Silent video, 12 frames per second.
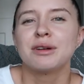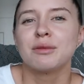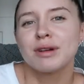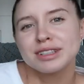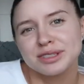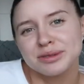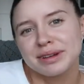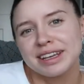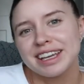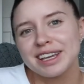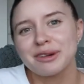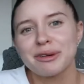once a
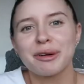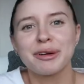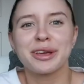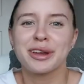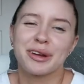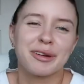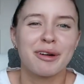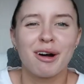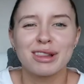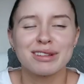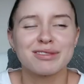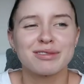week, or you know,
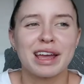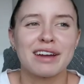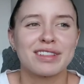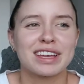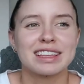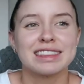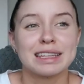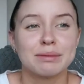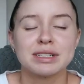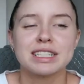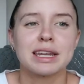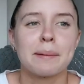all of, we have like a
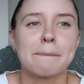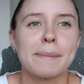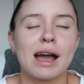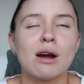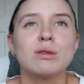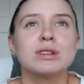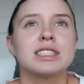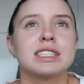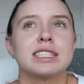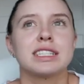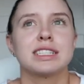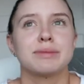limited
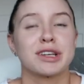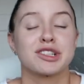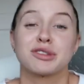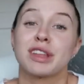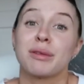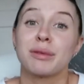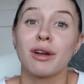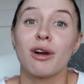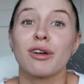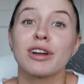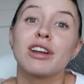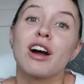amount to make sure that we
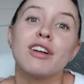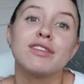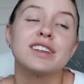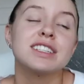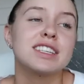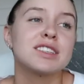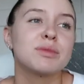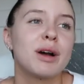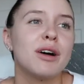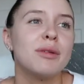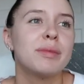are in office as well.